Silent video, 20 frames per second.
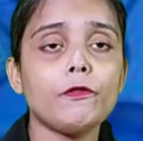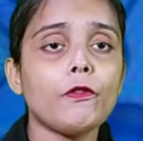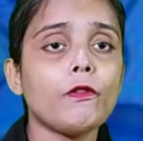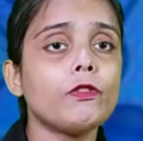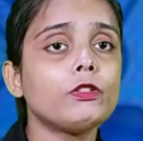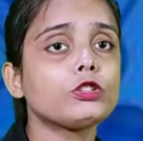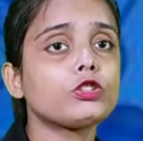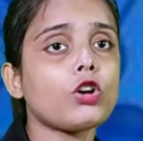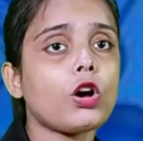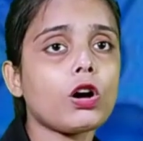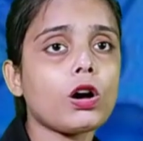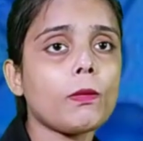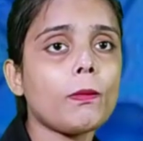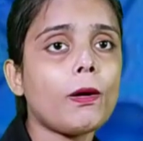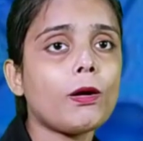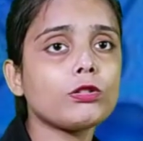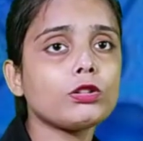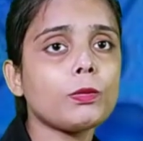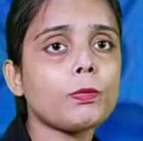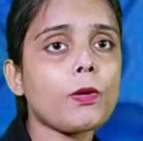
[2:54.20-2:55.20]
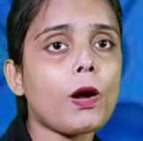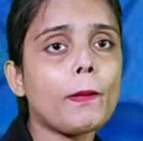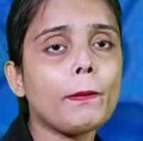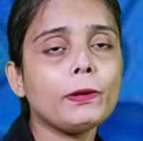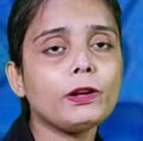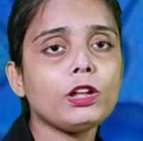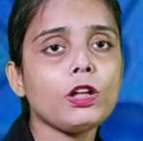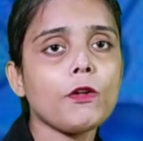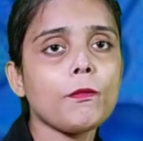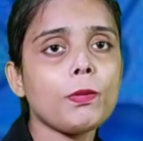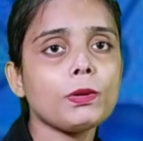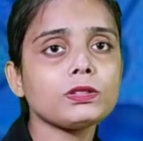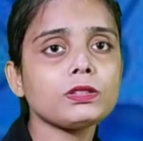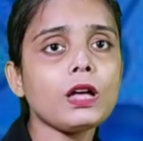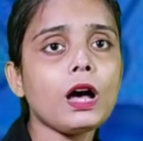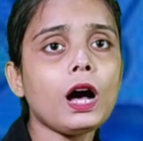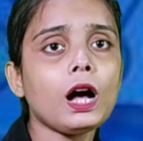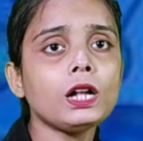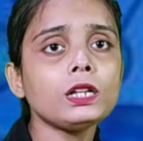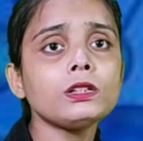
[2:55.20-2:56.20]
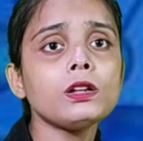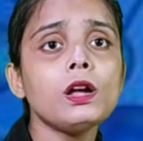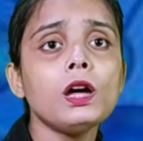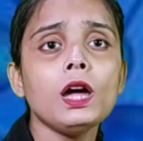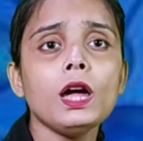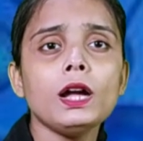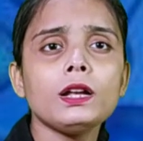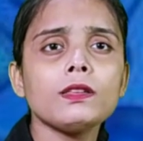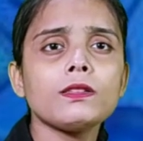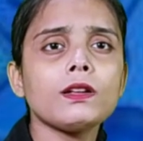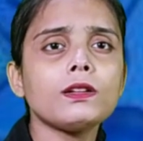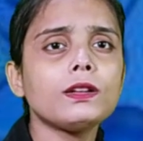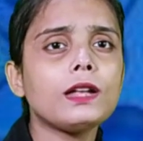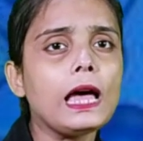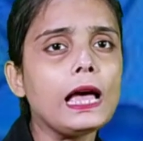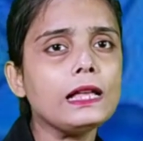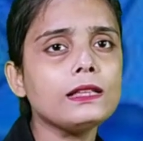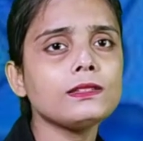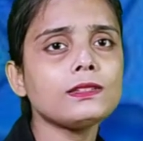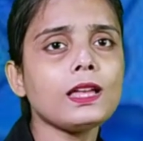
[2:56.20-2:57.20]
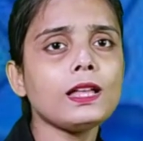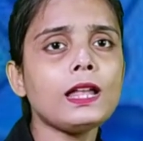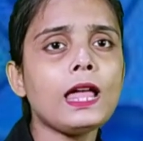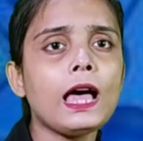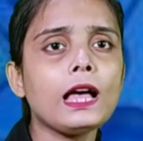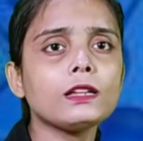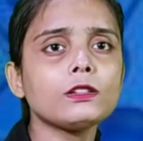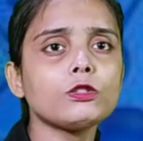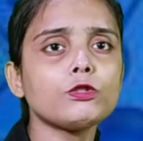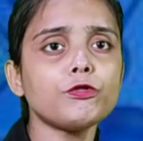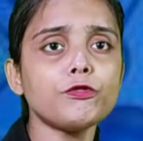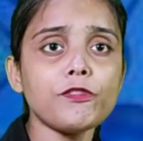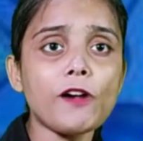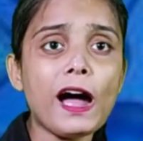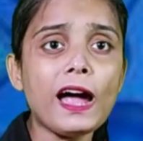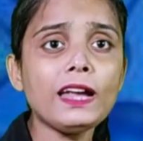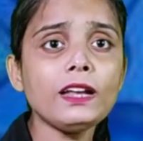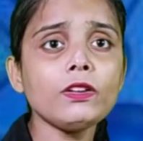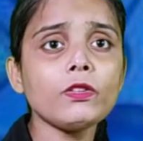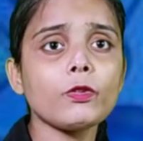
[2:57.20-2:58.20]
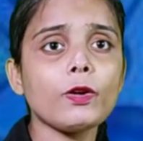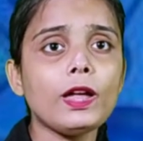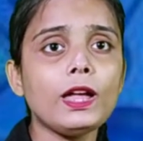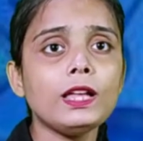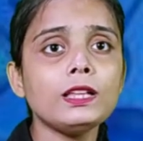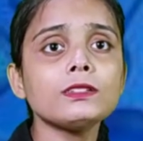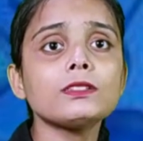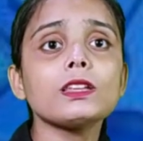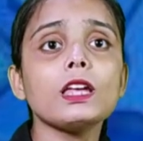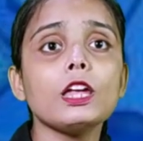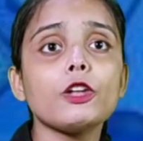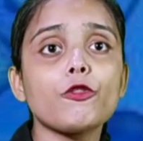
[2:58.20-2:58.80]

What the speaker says: If we will talk about the property of basalt, it is a dense and has fine grains.